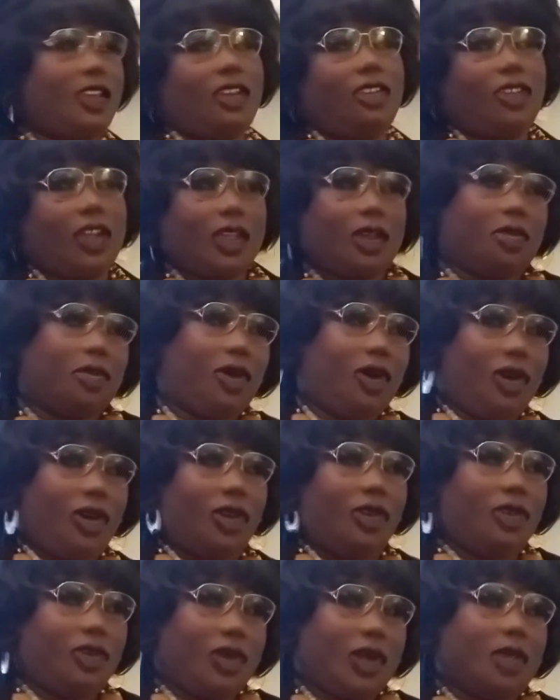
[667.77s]
it like a
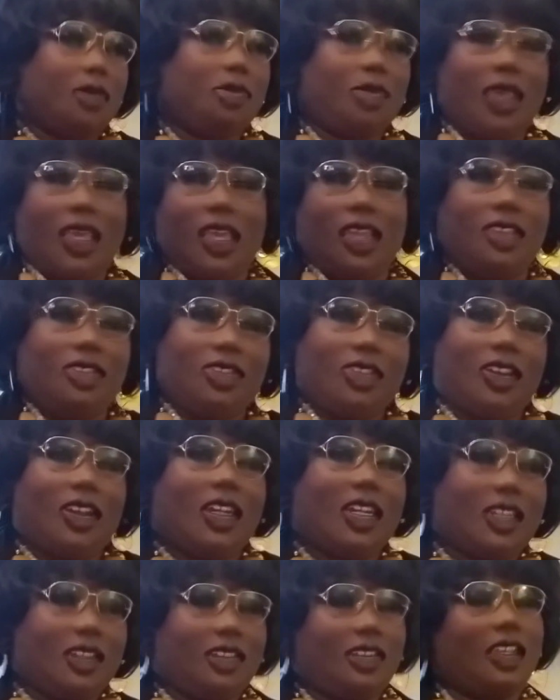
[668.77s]
Polaroid
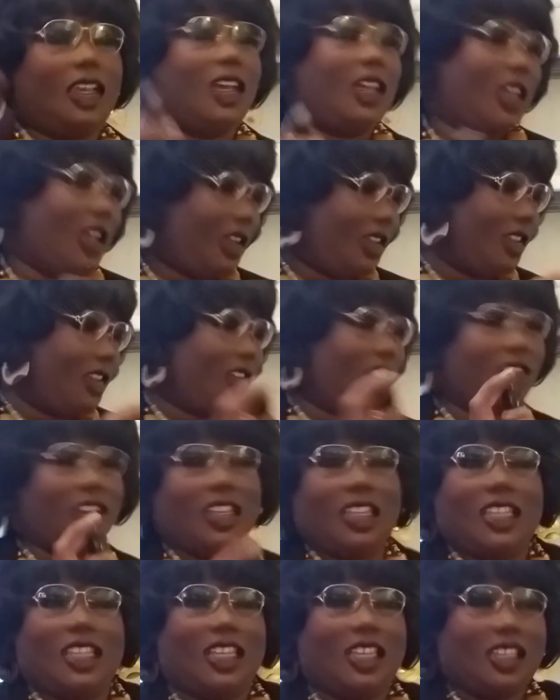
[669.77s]
picture. Yeah, I know
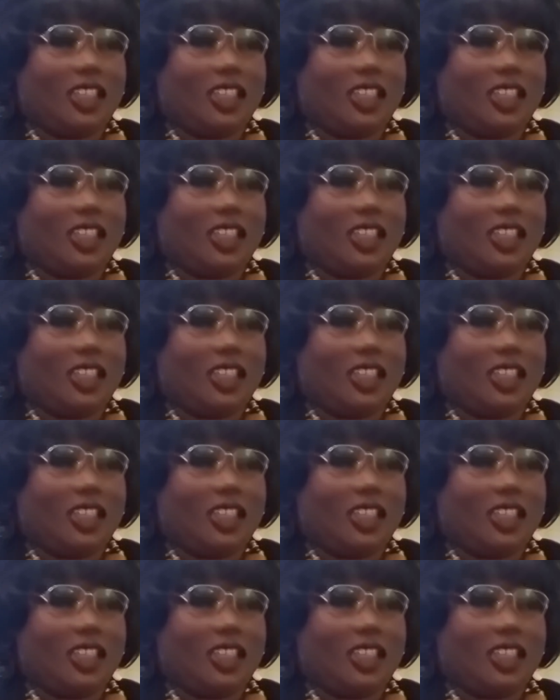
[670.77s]
that.